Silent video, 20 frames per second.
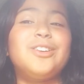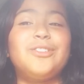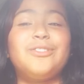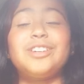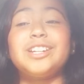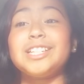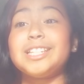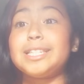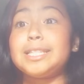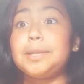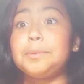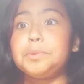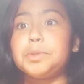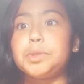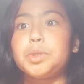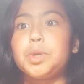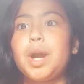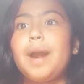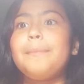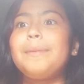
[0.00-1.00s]
Don't forget to
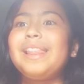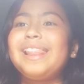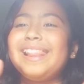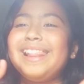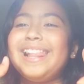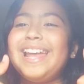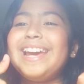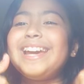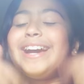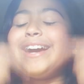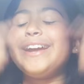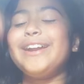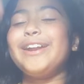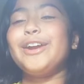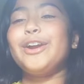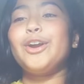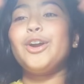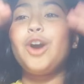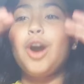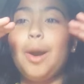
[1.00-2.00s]
subscribe, like,
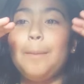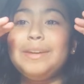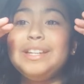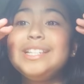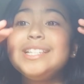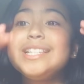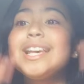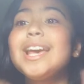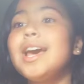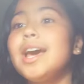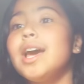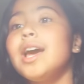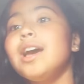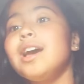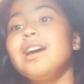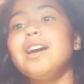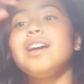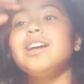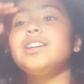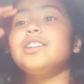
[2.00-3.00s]
and comment
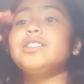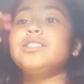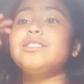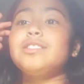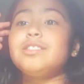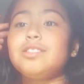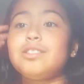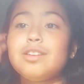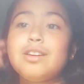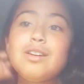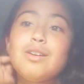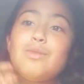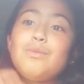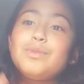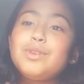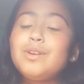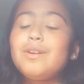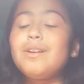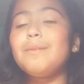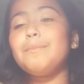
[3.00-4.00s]
so
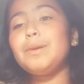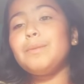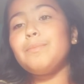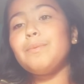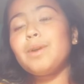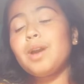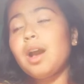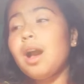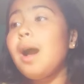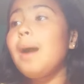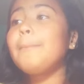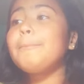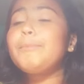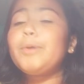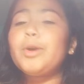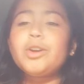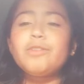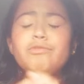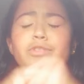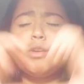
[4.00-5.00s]
you can become
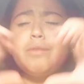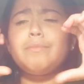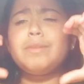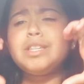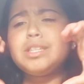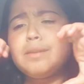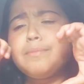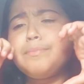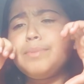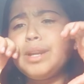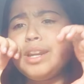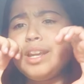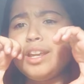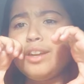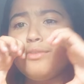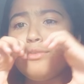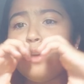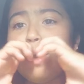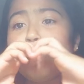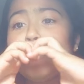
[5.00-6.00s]
part of the amazing
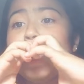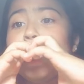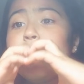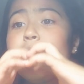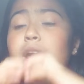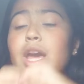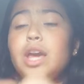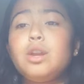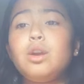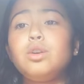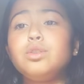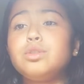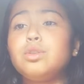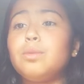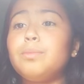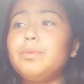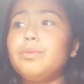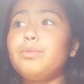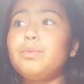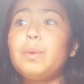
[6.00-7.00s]
banana fam. And
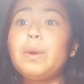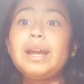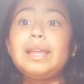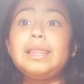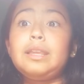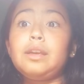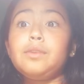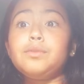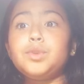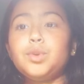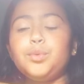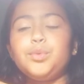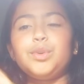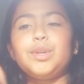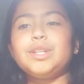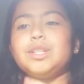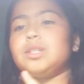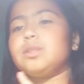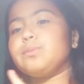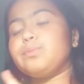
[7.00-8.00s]
also, before I leave, don't
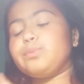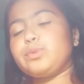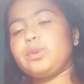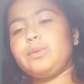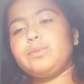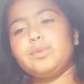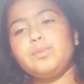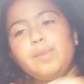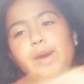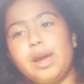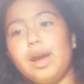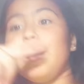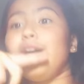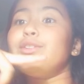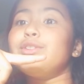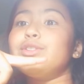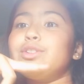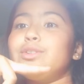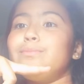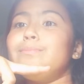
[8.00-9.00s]
forget to subscribe to my
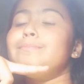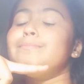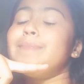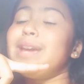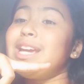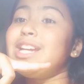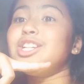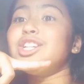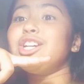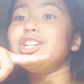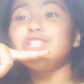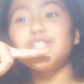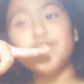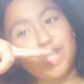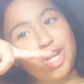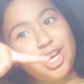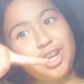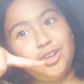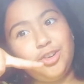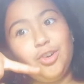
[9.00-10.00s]
other main
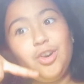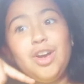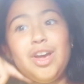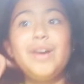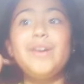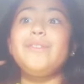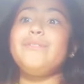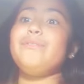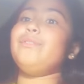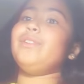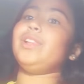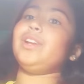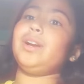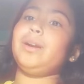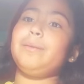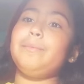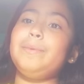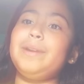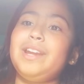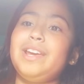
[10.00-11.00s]
channel,
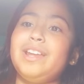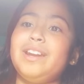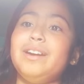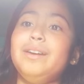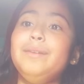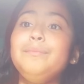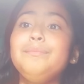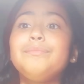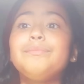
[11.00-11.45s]
Valeria Banana.